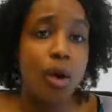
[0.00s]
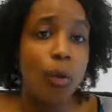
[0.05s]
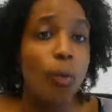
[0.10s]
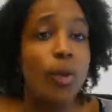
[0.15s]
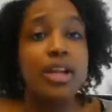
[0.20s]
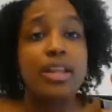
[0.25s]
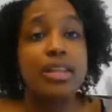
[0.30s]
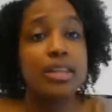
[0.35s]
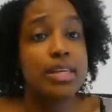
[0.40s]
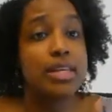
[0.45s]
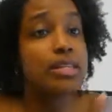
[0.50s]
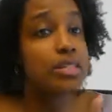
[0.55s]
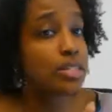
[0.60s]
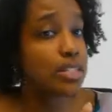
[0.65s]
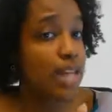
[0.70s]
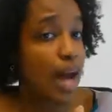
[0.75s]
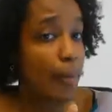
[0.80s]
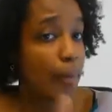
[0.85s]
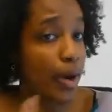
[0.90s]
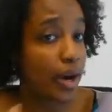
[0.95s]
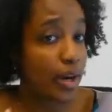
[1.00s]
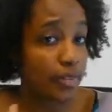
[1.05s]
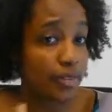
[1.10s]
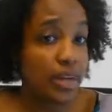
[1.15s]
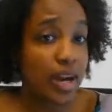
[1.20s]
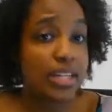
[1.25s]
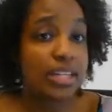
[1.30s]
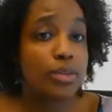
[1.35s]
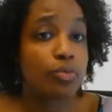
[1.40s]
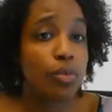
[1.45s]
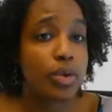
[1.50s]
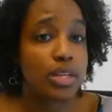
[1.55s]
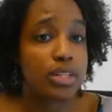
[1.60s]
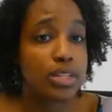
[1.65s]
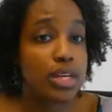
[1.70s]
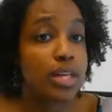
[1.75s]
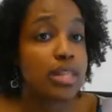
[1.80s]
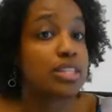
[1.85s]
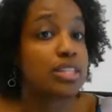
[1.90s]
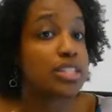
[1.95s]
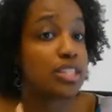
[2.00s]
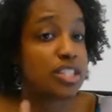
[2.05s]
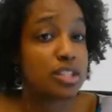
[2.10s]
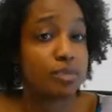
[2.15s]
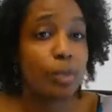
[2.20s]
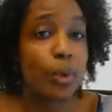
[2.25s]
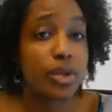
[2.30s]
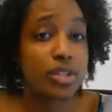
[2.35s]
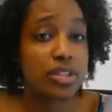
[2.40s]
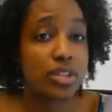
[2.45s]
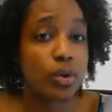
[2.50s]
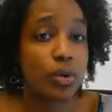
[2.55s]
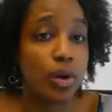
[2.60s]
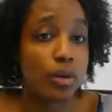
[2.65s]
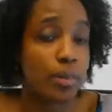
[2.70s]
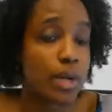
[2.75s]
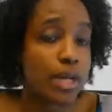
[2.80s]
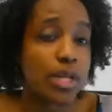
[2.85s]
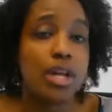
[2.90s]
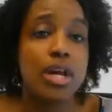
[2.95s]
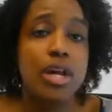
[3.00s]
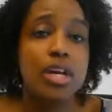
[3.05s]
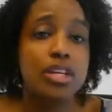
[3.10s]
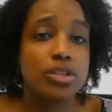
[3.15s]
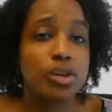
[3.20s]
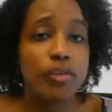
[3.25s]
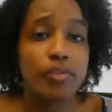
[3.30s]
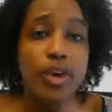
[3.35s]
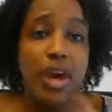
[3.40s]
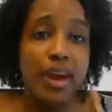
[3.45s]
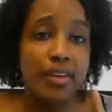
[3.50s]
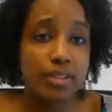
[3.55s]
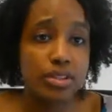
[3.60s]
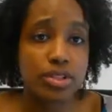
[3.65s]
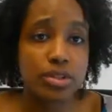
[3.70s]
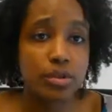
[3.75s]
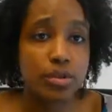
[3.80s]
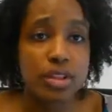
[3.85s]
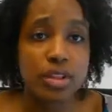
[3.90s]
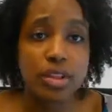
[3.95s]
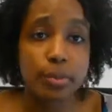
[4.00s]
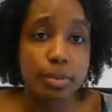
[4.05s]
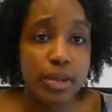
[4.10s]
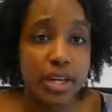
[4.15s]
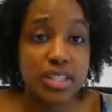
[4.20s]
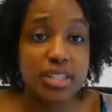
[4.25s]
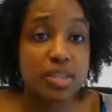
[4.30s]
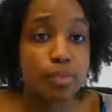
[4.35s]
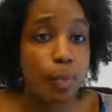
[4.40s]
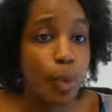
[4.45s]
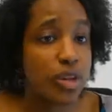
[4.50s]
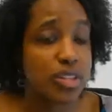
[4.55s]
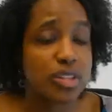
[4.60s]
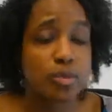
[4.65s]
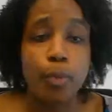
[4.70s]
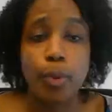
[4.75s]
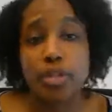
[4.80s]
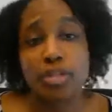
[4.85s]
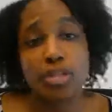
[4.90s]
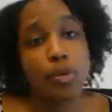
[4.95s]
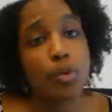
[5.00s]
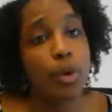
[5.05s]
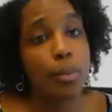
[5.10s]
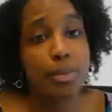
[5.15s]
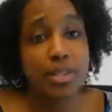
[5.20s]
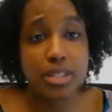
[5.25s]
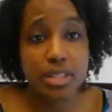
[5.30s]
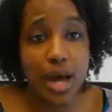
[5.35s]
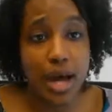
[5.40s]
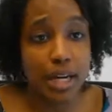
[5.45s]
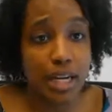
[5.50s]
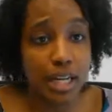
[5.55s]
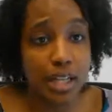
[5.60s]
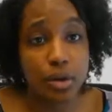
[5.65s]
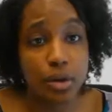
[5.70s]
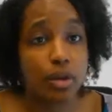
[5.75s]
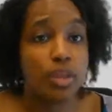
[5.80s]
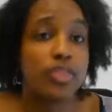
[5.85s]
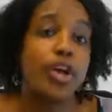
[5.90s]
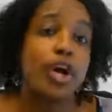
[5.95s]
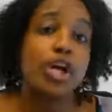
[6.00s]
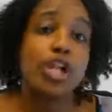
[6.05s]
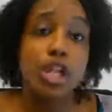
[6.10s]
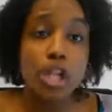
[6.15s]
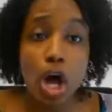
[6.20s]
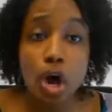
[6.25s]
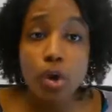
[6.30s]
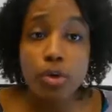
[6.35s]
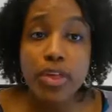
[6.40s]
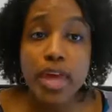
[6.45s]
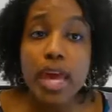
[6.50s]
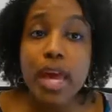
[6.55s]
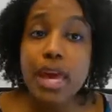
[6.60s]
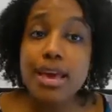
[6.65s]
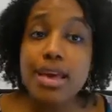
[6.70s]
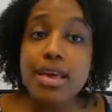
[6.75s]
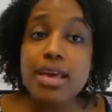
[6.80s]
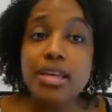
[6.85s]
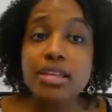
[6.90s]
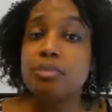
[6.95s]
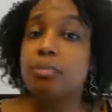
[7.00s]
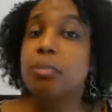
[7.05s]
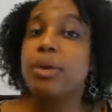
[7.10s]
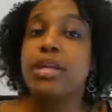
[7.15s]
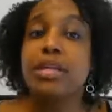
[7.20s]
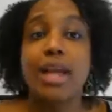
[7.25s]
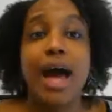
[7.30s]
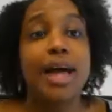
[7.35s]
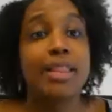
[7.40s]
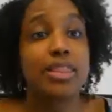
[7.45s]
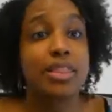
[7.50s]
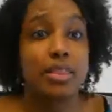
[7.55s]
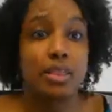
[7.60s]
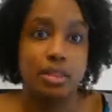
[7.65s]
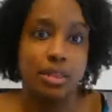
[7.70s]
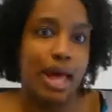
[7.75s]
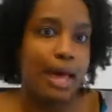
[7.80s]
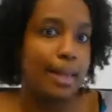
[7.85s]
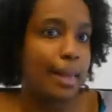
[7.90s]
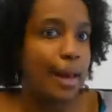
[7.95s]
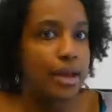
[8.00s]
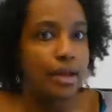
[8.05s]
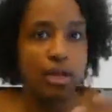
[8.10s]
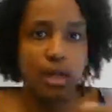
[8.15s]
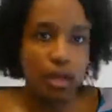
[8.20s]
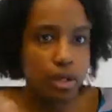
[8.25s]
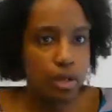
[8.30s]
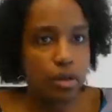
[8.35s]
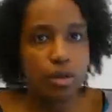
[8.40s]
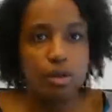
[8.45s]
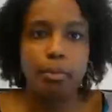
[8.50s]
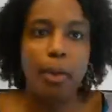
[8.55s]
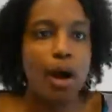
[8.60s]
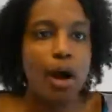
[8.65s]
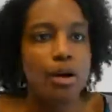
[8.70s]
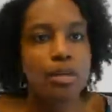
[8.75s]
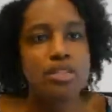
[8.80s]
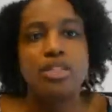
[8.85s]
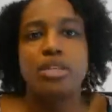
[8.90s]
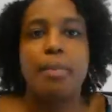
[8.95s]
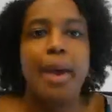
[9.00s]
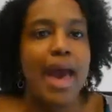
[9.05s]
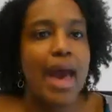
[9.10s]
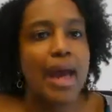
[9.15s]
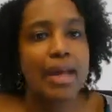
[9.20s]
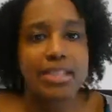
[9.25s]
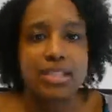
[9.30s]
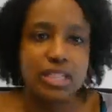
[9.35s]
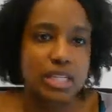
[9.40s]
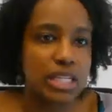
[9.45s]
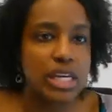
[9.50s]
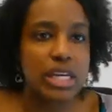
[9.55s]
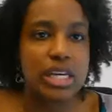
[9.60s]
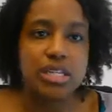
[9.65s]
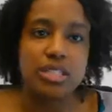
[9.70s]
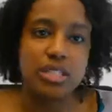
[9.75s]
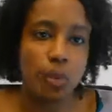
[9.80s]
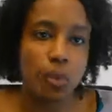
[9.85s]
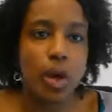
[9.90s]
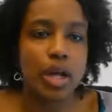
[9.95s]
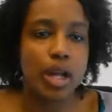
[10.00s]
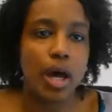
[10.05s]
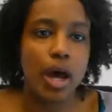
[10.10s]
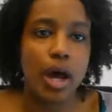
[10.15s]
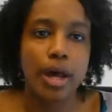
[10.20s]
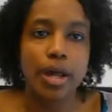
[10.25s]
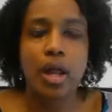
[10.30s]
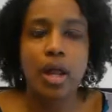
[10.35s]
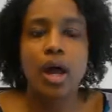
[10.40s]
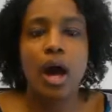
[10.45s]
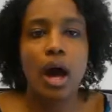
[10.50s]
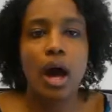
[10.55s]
One of the things that's not part of it, I did want to say this, is sports equipment. So if you have a student that plays sports equipment's not included. Their clothing is, but not like, the balls and the bats and the tees and the whatnot.